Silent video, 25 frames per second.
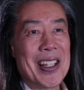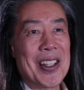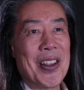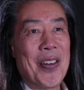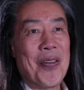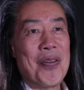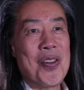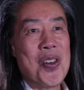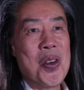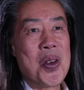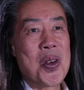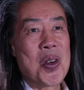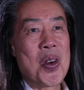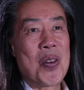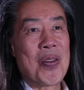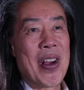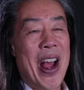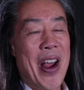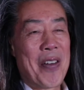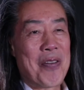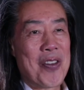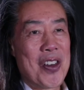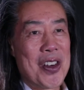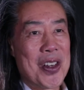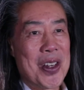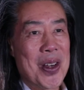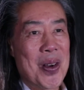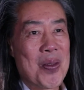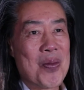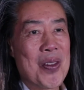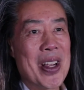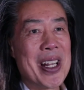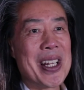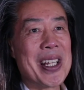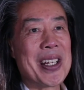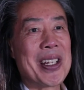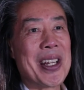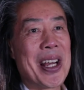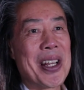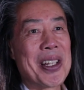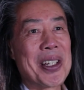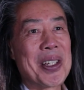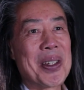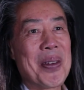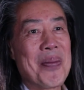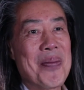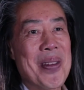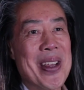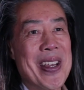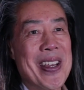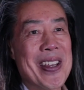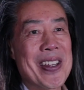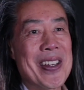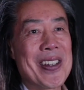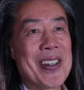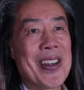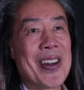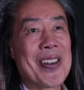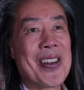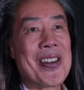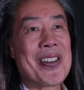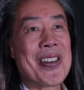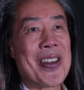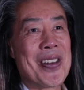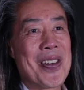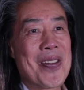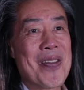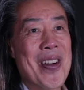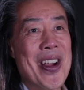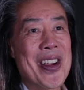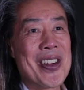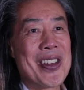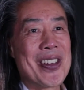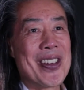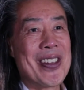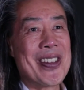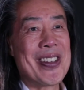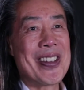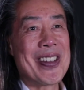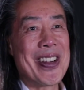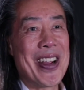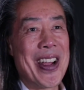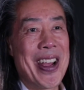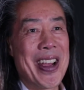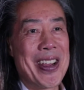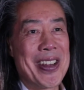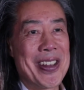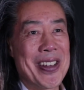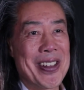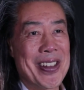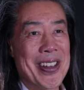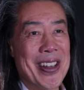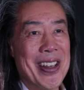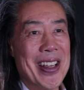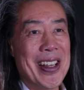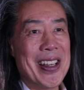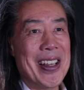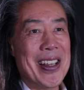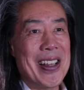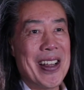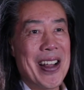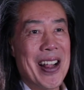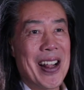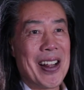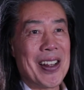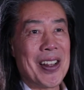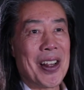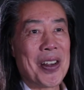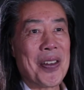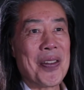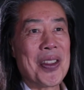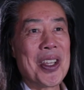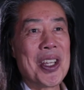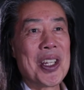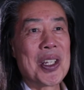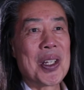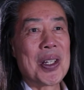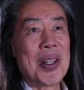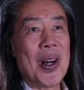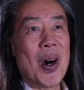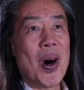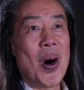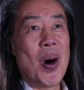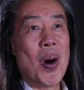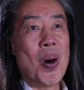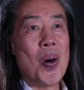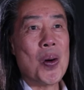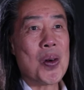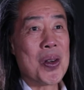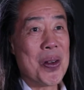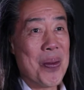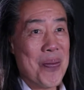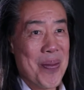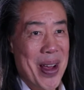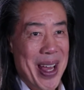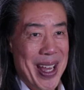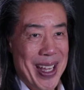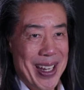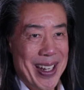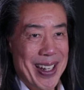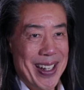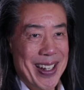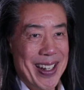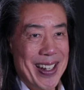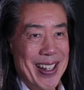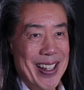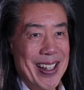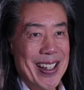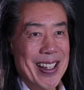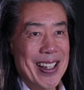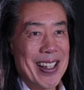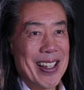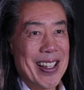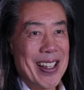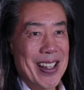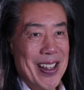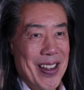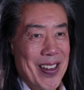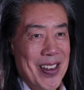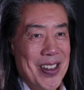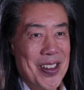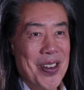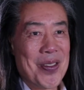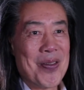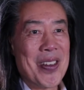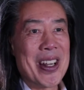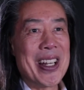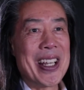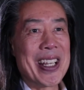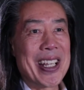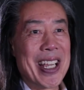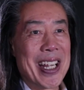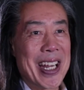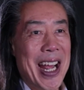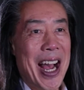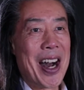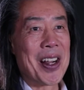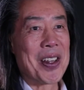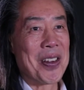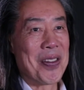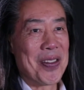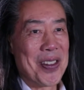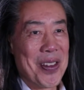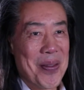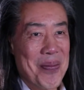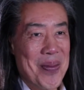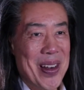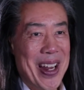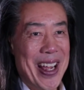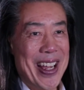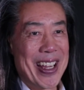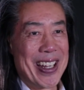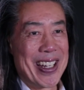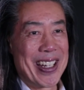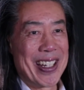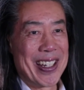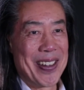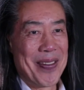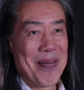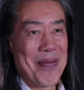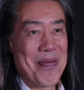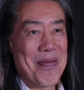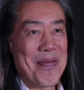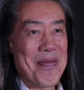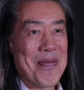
The future of Africa really does depend on a generation change. A lot of these old men should really get out of the place.